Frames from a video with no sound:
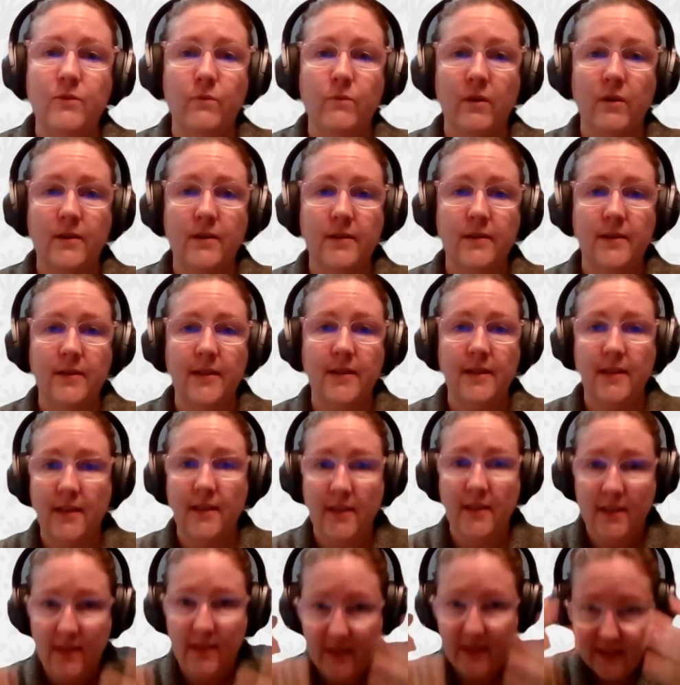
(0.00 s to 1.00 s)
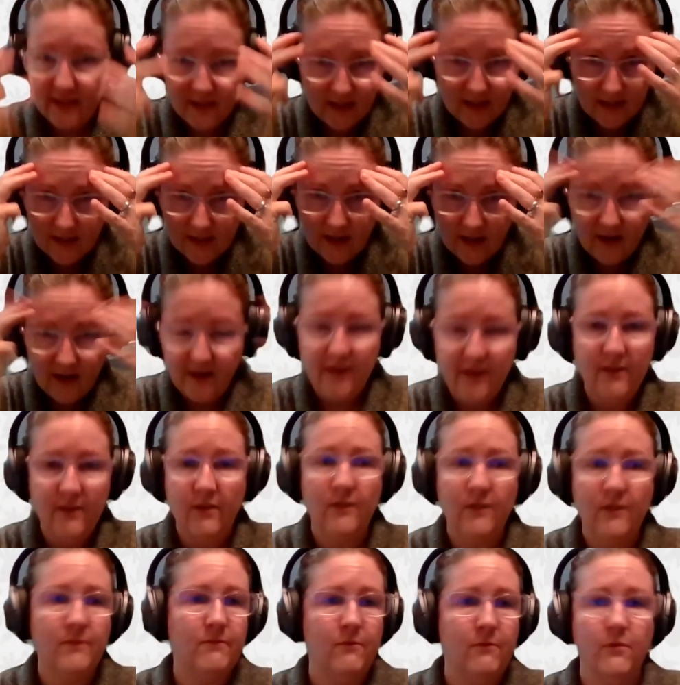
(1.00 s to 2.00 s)
work that this
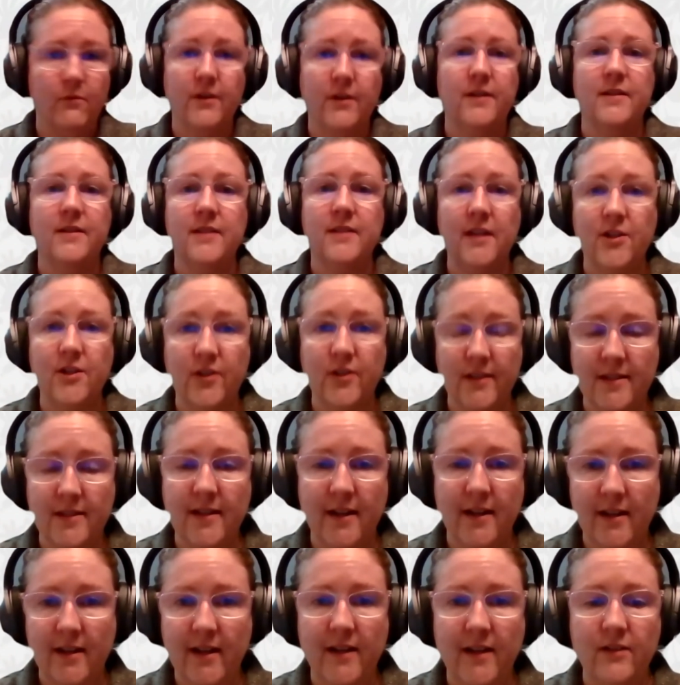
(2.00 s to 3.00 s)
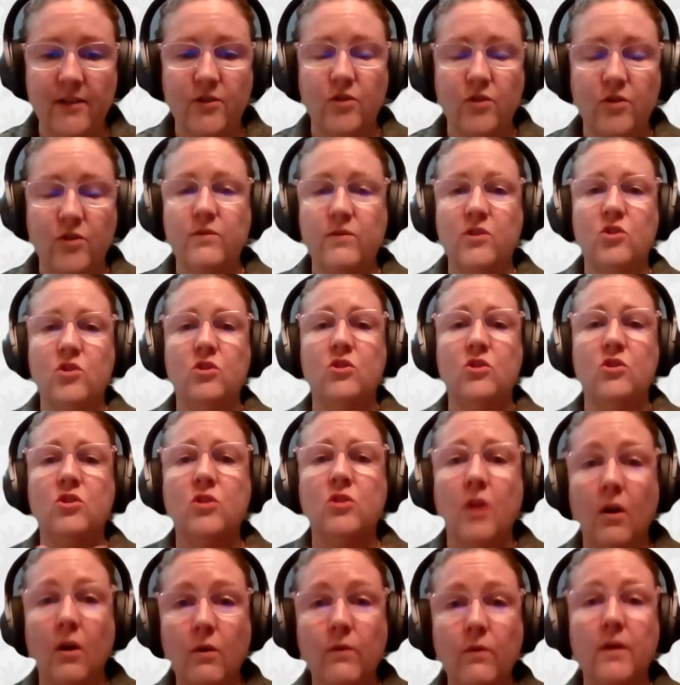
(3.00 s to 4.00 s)
entire organization is dedicated to is
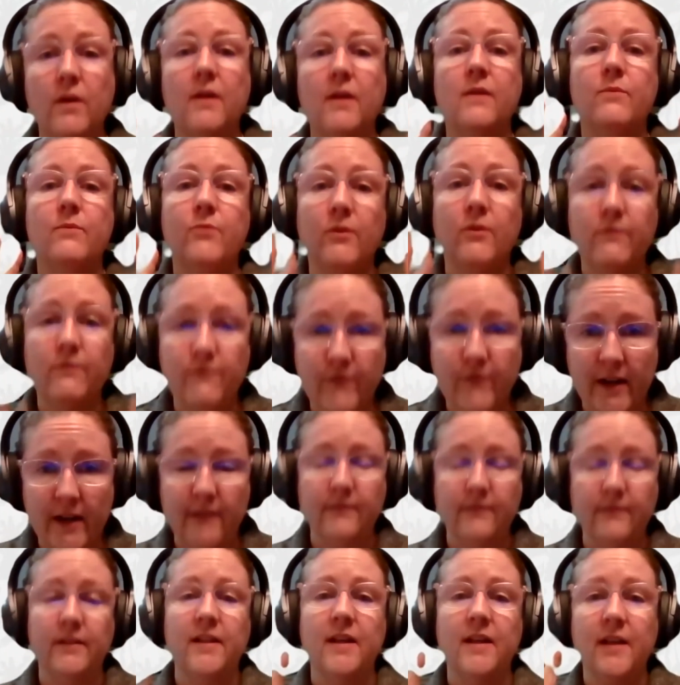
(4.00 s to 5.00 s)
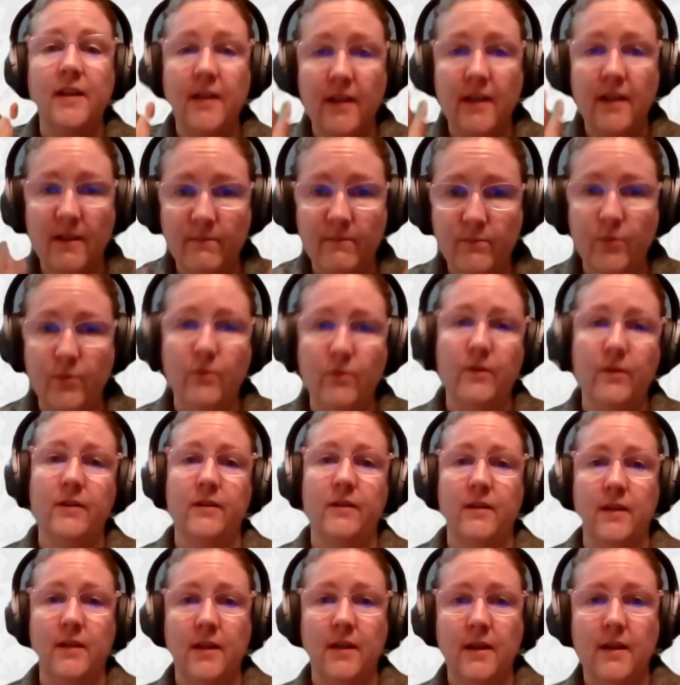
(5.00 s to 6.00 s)
so profoundly
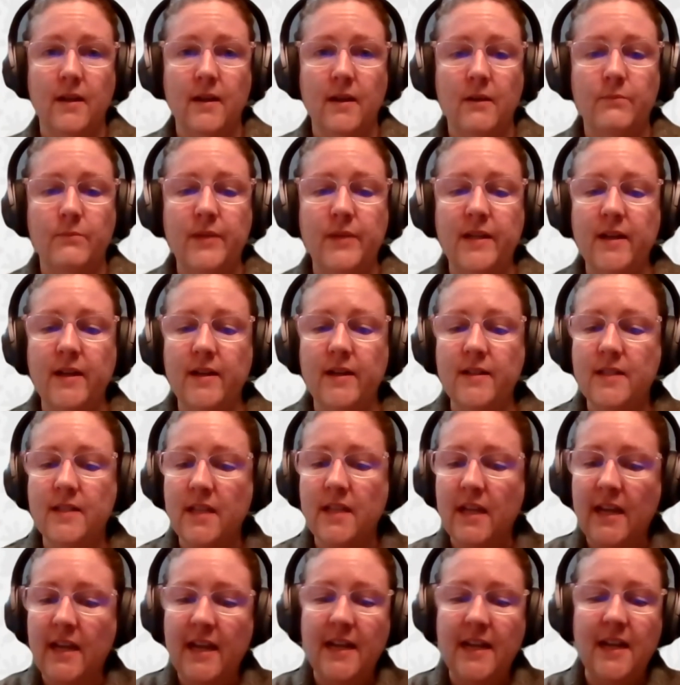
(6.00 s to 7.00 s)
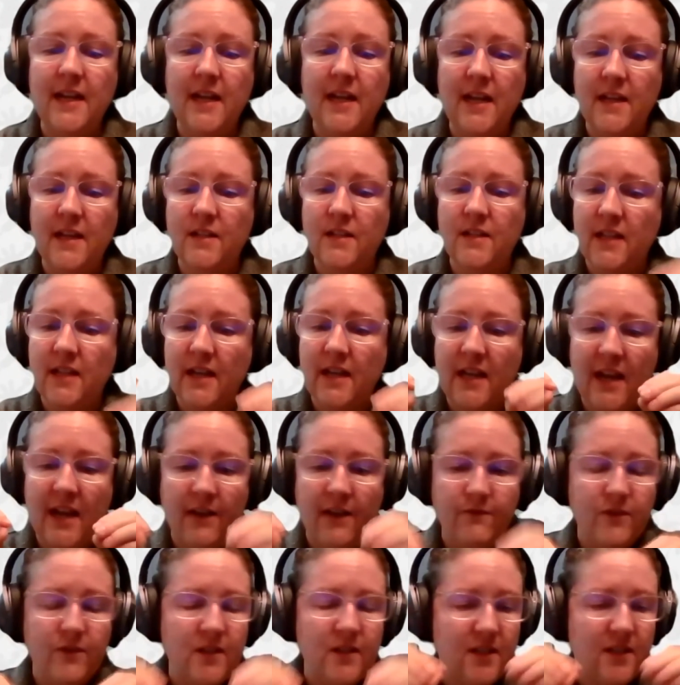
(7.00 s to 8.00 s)
important, because it is
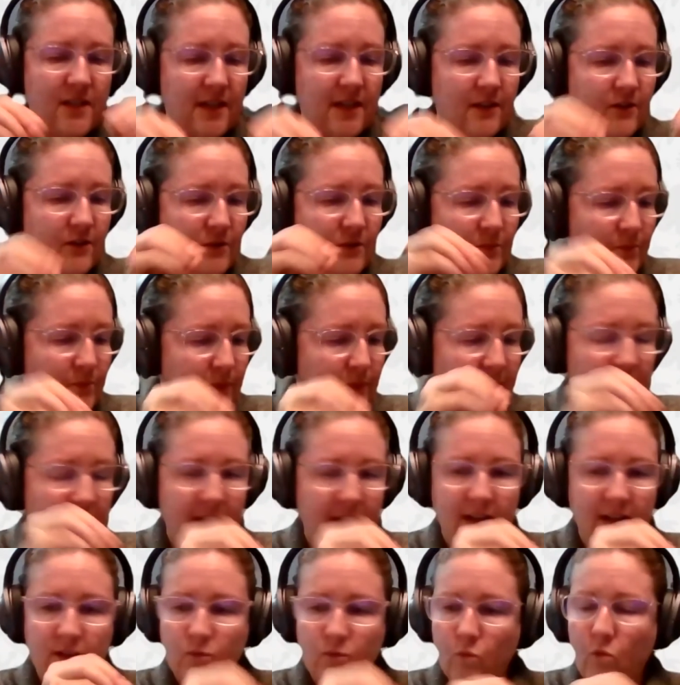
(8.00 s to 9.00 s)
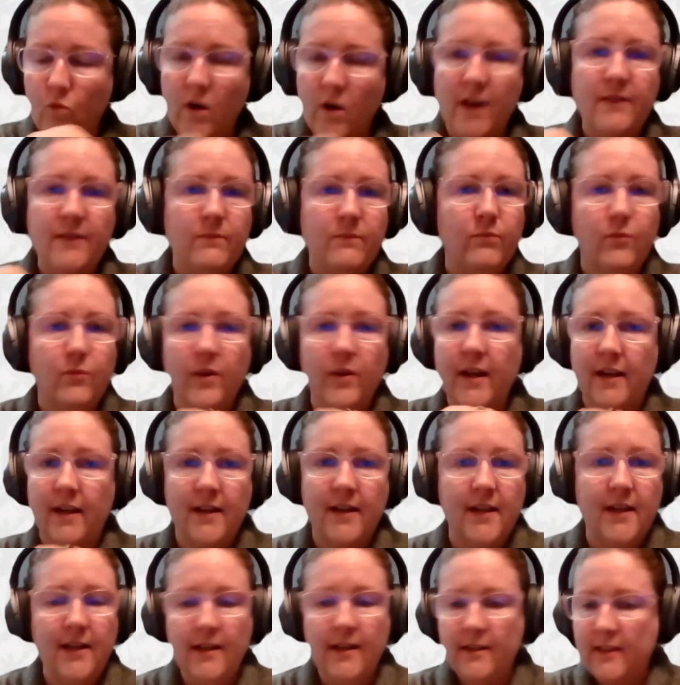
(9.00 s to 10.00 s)
every single bit is one
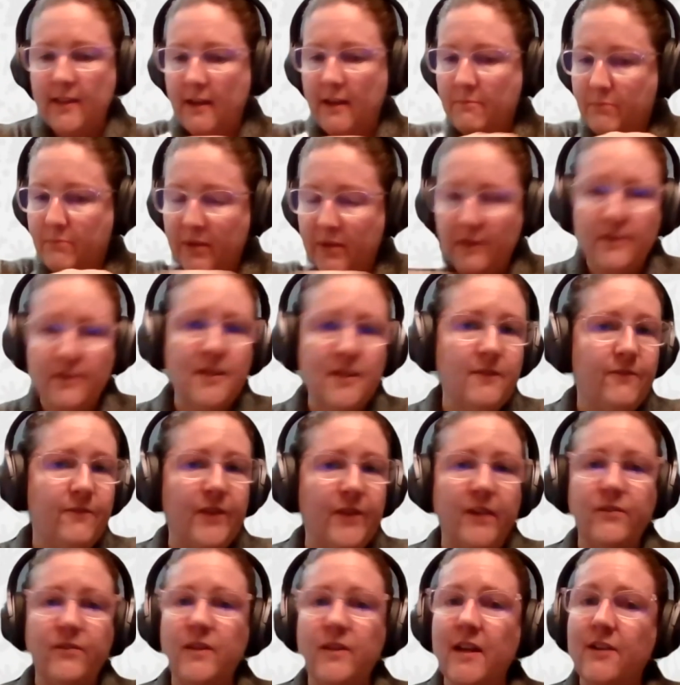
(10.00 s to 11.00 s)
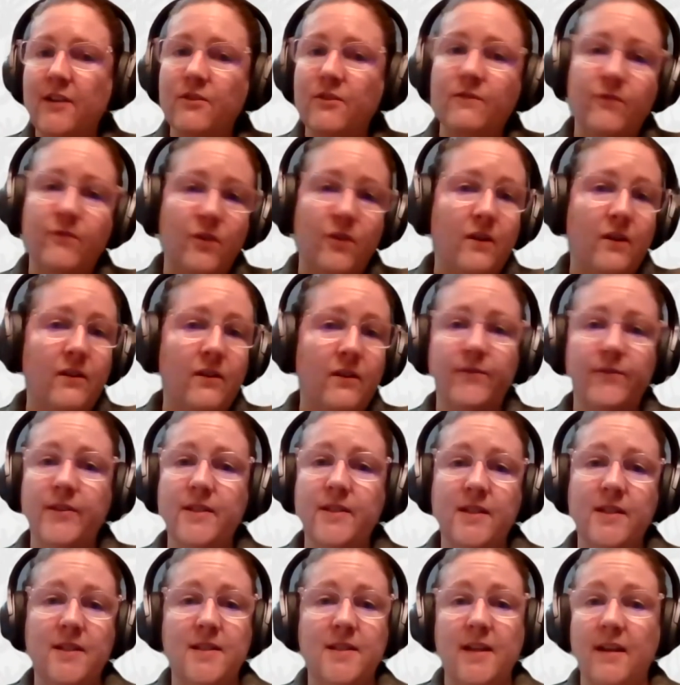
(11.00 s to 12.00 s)
brick that builds the foundation for all of
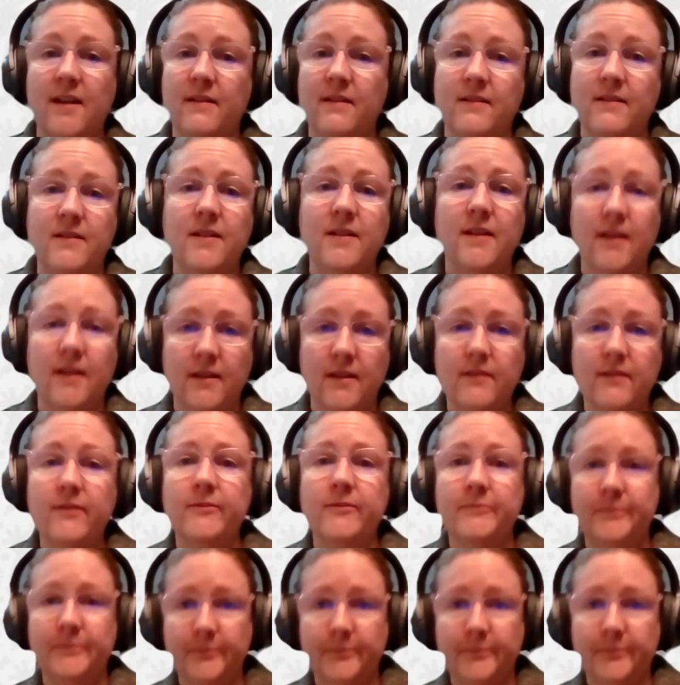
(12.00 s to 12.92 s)
us to stand on together.